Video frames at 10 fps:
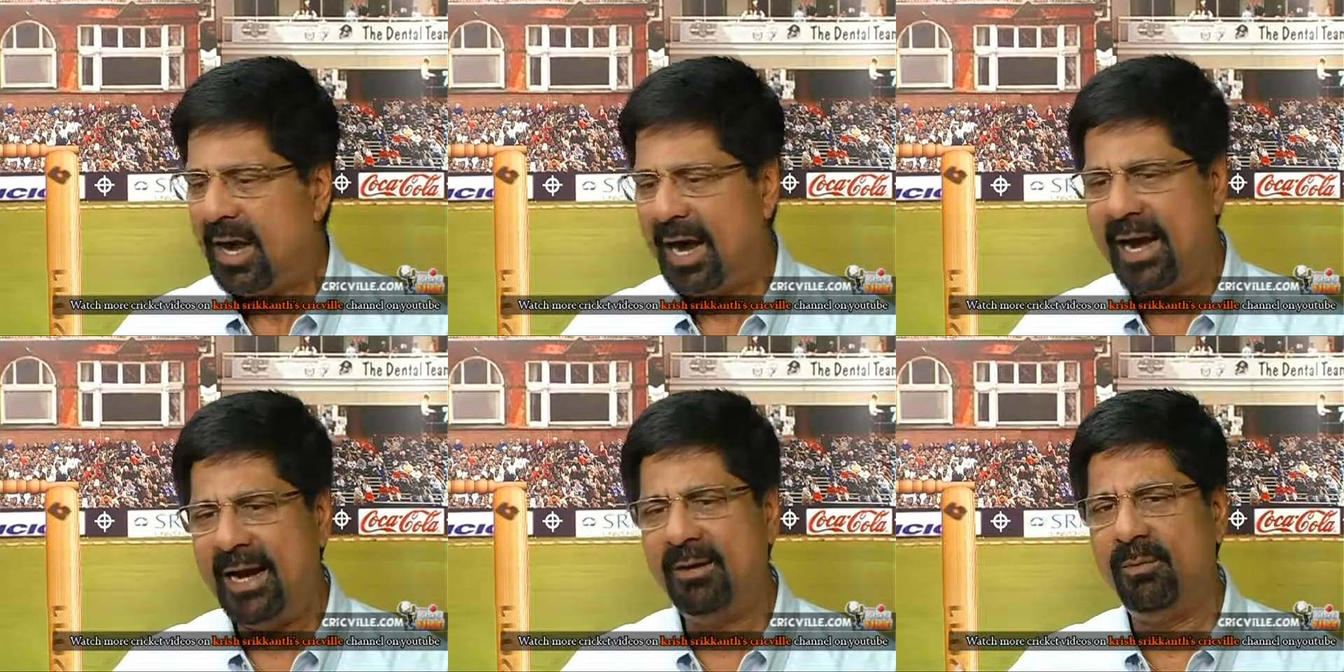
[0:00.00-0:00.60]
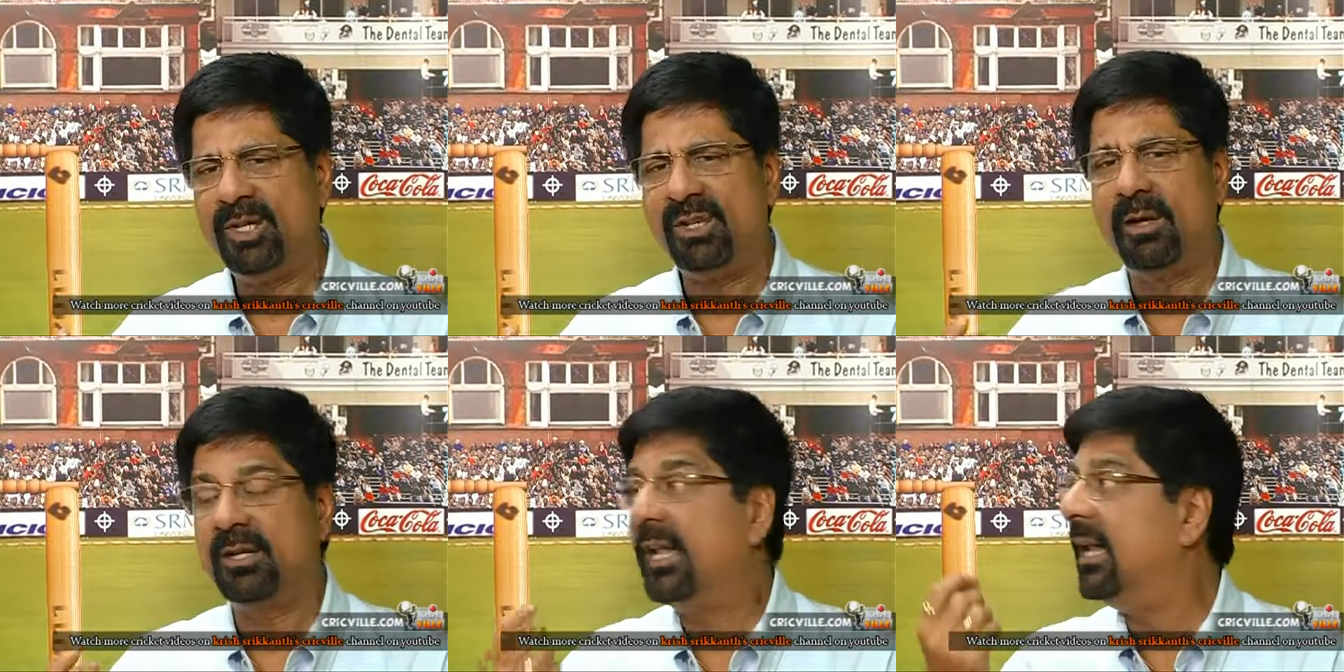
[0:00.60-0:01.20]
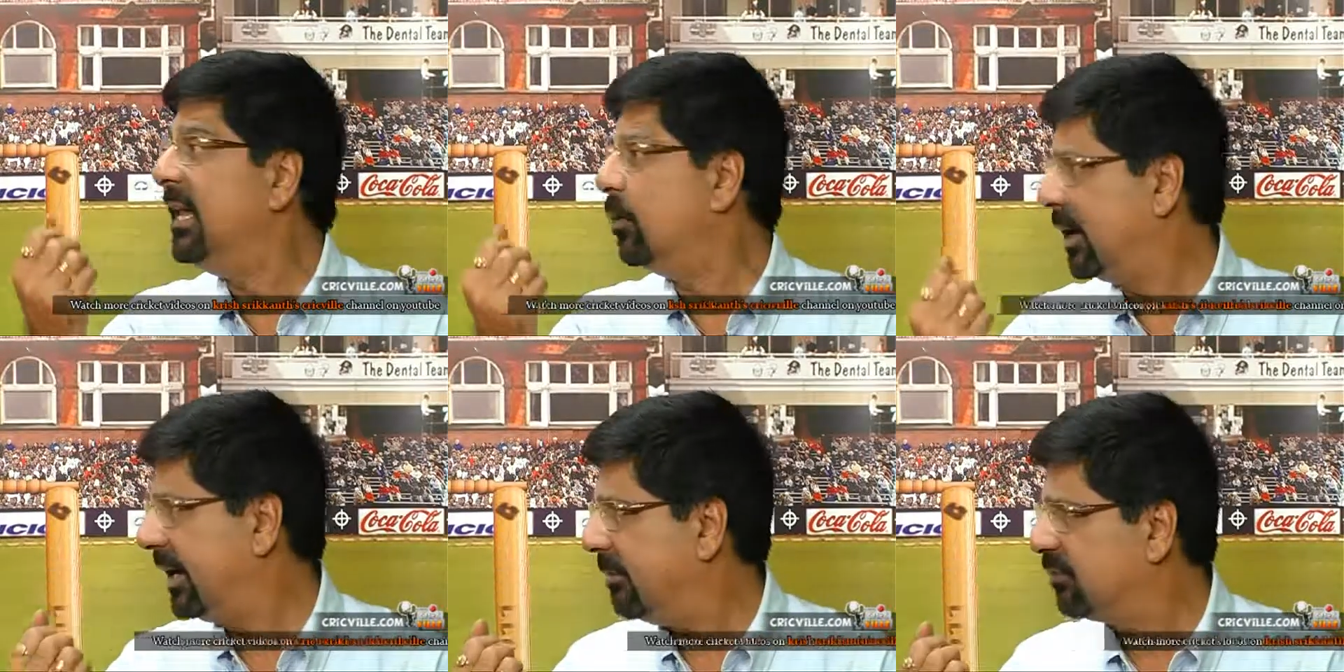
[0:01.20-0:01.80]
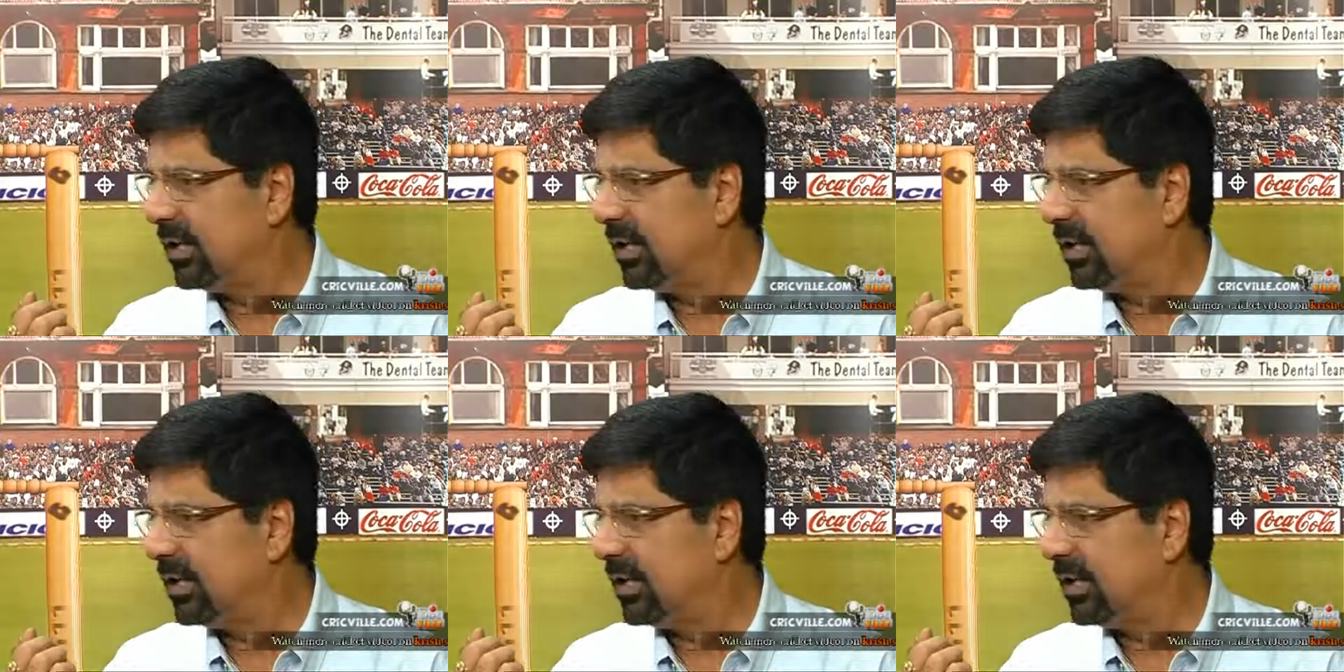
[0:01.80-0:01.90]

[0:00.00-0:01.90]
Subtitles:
And whichever Delhi one game.